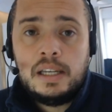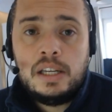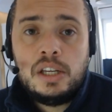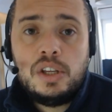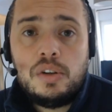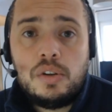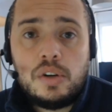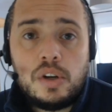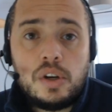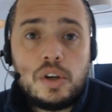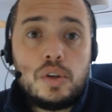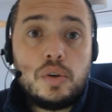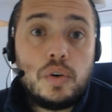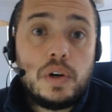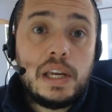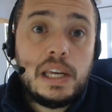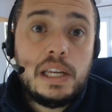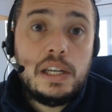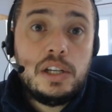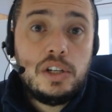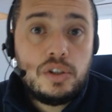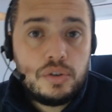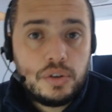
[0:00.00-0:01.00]
you know, your
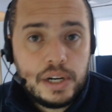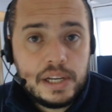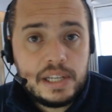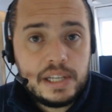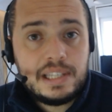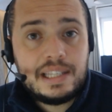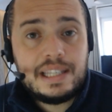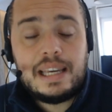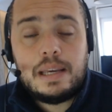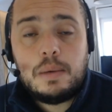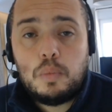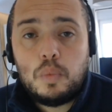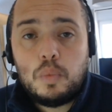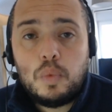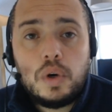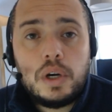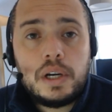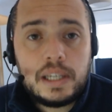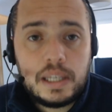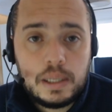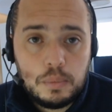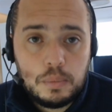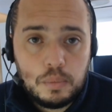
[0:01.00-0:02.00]
interest in
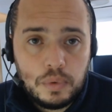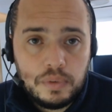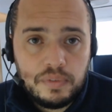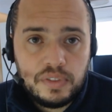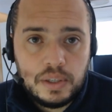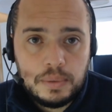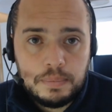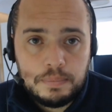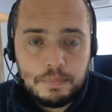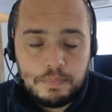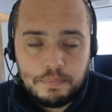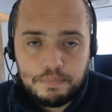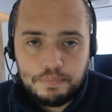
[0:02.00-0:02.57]
working with them.